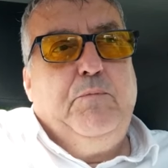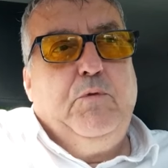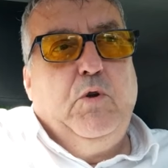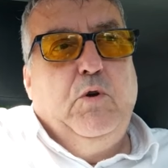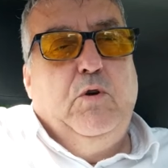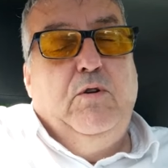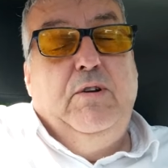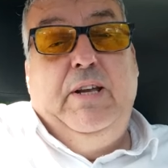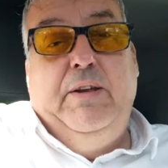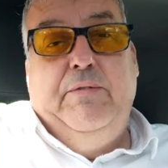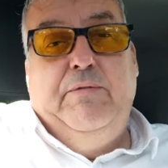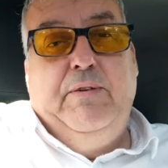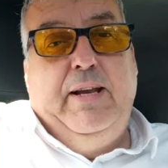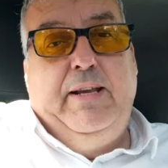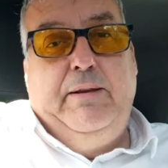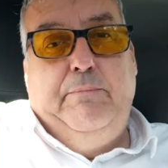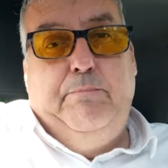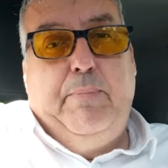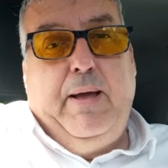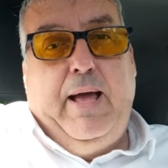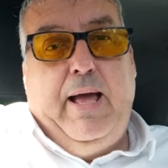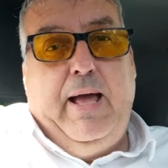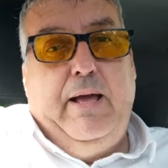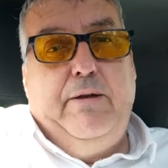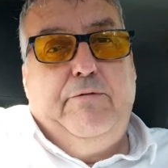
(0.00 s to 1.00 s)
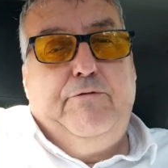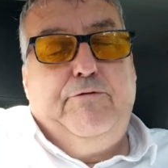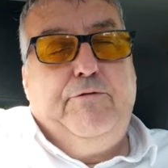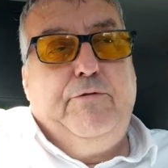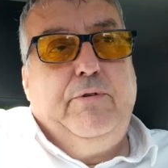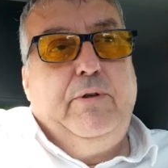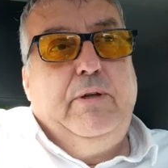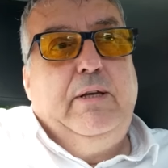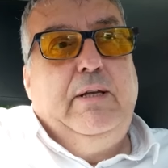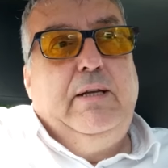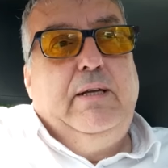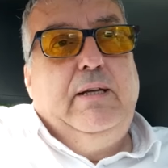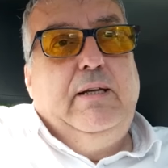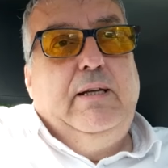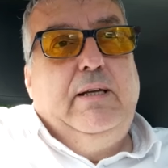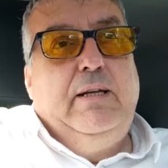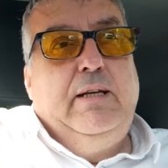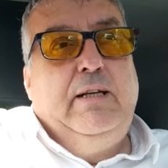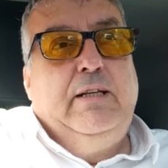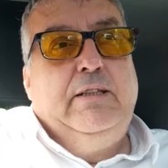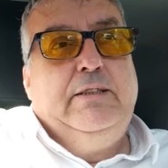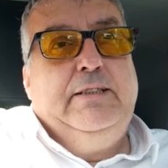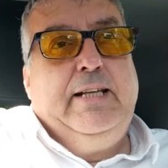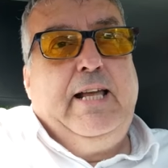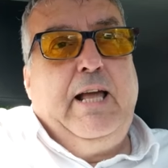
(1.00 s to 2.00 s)
or even in Bath,
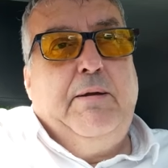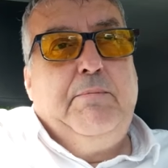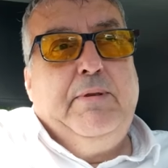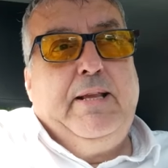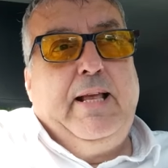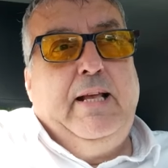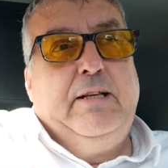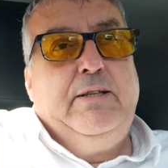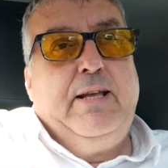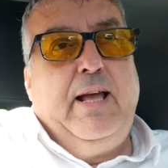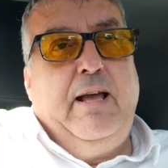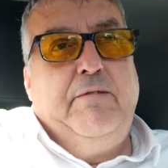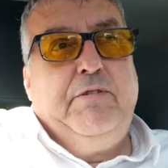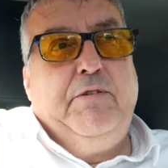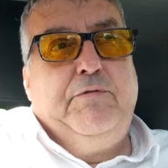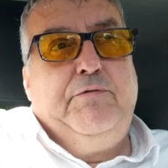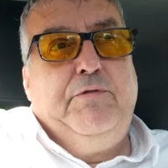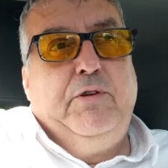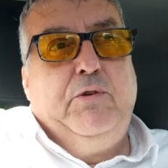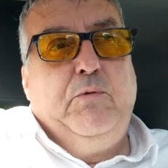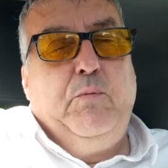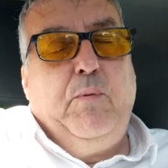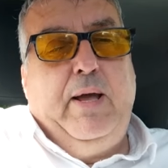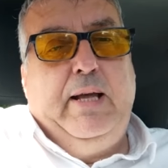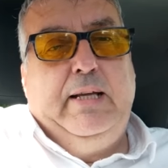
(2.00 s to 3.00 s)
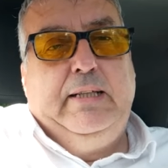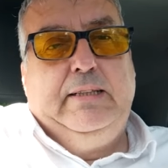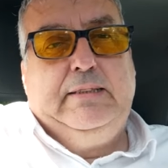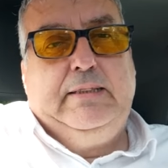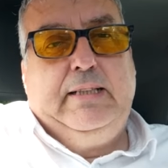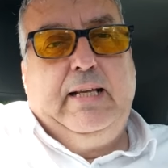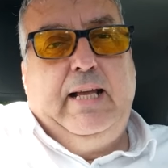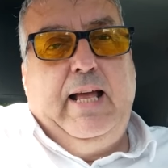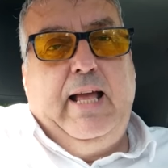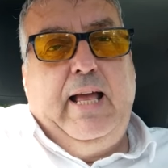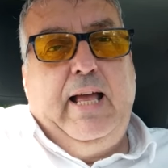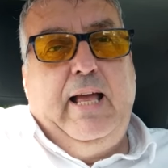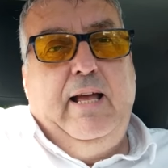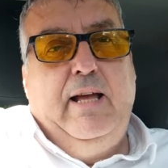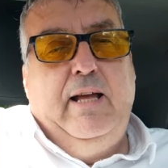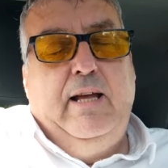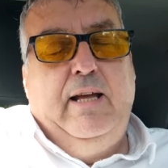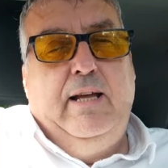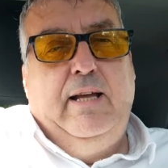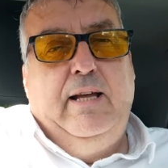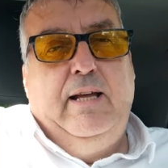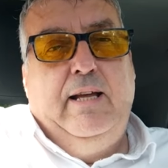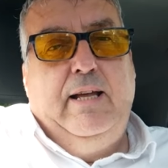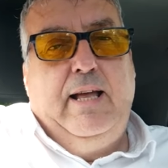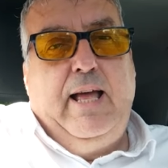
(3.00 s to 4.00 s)
to get me down to Haverfordwest
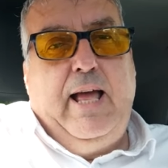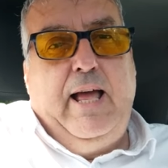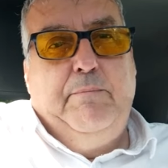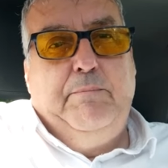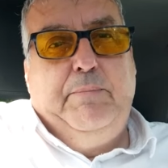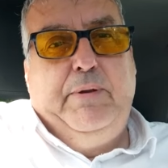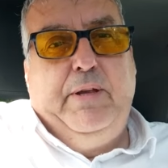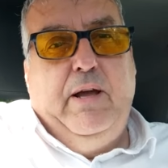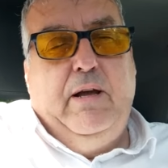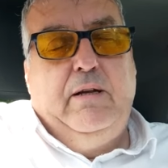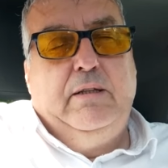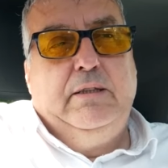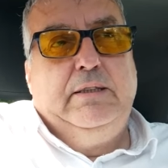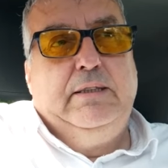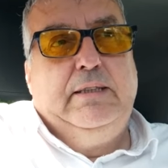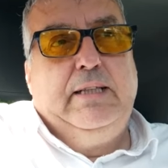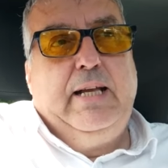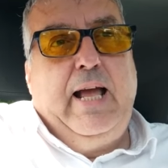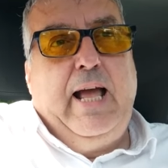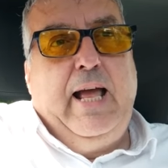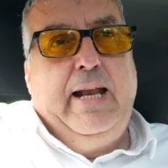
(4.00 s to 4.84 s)
and beyond,